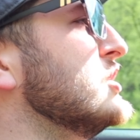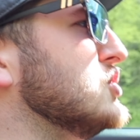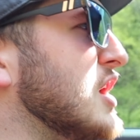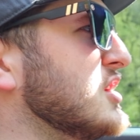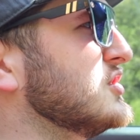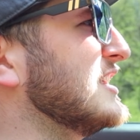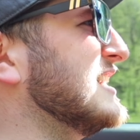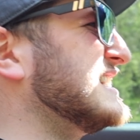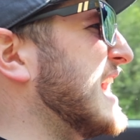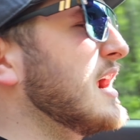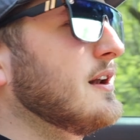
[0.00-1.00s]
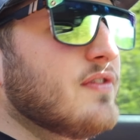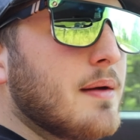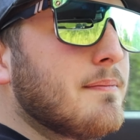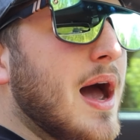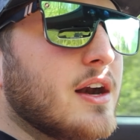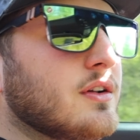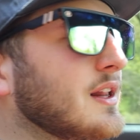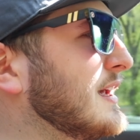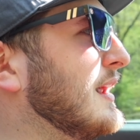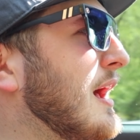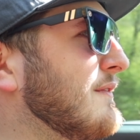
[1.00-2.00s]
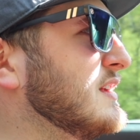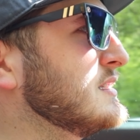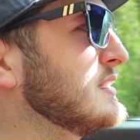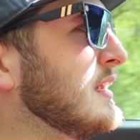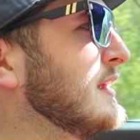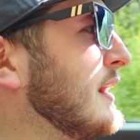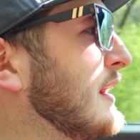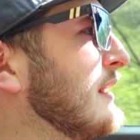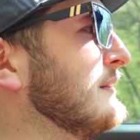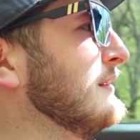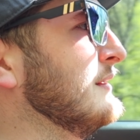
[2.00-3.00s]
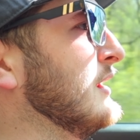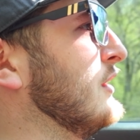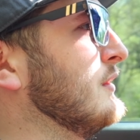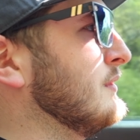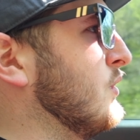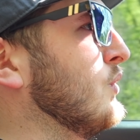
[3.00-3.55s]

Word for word: changed the design of them minorly, and obviously you know,